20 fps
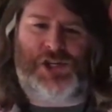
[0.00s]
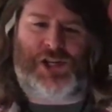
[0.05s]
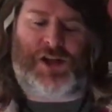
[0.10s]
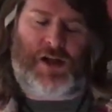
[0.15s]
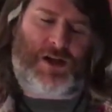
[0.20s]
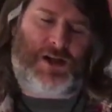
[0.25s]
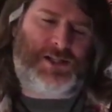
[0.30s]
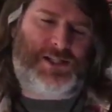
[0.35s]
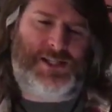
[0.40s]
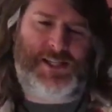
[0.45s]

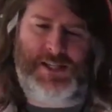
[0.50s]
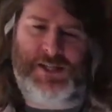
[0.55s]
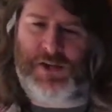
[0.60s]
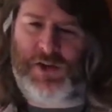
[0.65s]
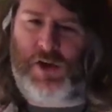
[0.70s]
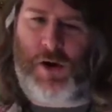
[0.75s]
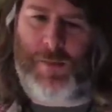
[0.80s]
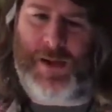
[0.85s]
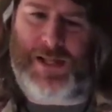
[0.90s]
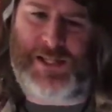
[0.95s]
can't see the
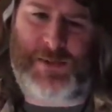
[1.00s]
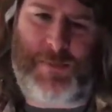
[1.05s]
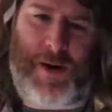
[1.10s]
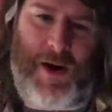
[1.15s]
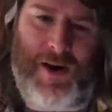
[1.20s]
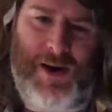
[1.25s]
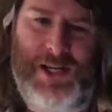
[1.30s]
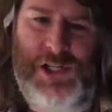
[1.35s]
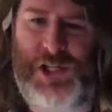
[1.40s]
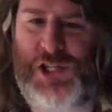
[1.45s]
comments,
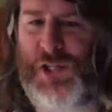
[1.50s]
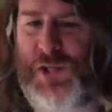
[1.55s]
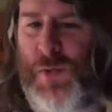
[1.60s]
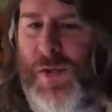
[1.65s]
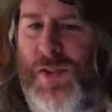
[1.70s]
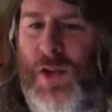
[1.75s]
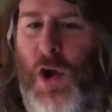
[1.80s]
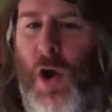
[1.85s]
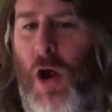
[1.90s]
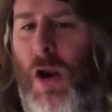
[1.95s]
apparently. She's
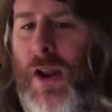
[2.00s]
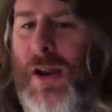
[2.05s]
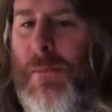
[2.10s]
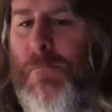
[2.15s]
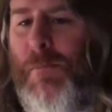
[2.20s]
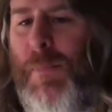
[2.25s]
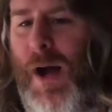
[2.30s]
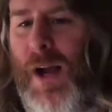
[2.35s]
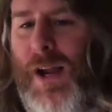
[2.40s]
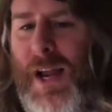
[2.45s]
with Colin
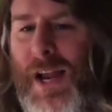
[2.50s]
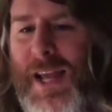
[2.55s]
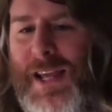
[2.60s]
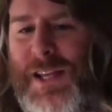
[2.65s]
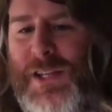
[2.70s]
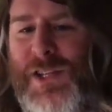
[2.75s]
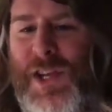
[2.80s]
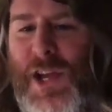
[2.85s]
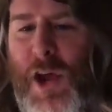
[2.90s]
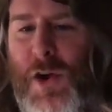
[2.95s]
Buckley
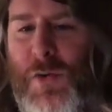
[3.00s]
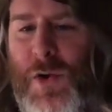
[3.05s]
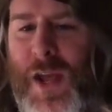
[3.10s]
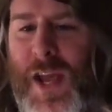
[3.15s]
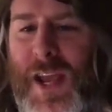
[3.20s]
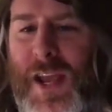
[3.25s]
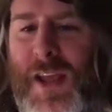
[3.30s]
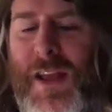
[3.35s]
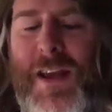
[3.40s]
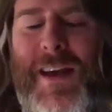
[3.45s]
and
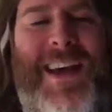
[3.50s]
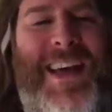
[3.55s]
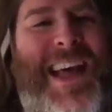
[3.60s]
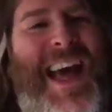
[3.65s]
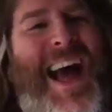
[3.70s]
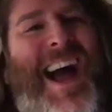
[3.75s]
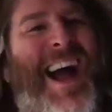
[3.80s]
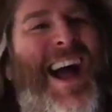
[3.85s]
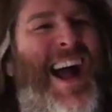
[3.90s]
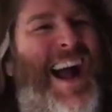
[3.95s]
Tony.
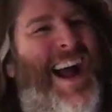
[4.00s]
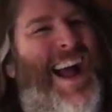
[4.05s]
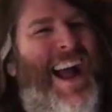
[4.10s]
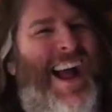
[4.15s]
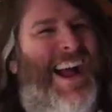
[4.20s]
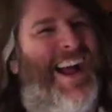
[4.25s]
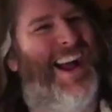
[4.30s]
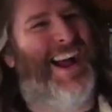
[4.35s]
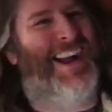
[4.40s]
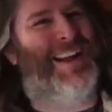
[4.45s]

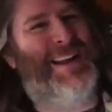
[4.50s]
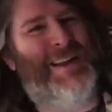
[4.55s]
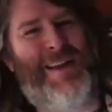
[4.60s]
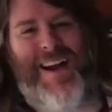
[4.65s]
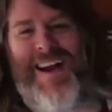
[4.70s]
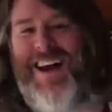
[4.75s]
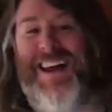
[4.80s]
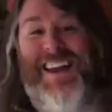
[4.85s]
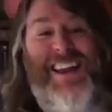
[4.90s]
I